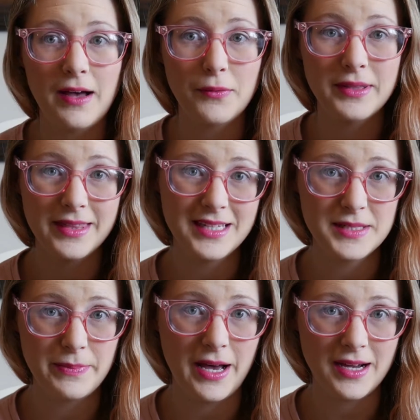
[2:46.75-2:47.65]
Uh, with
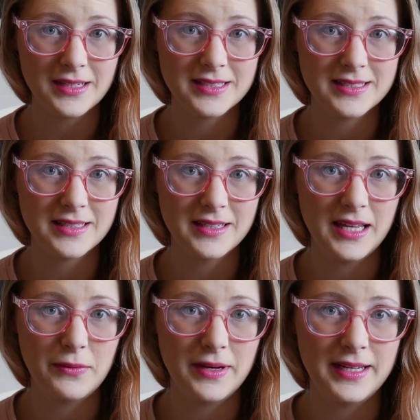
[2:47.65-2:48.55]
this box,
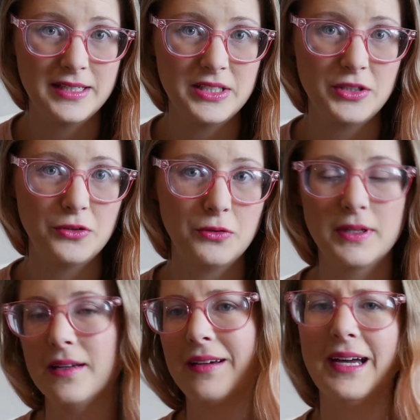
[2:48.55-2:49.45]
they wanted to
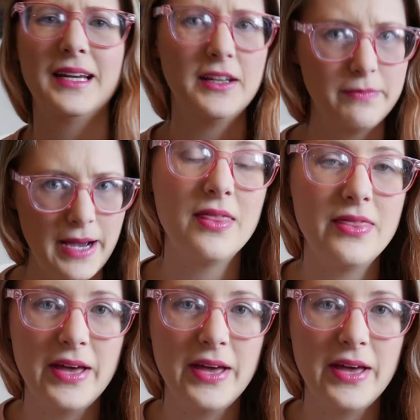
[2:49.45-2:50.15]
kind of give back.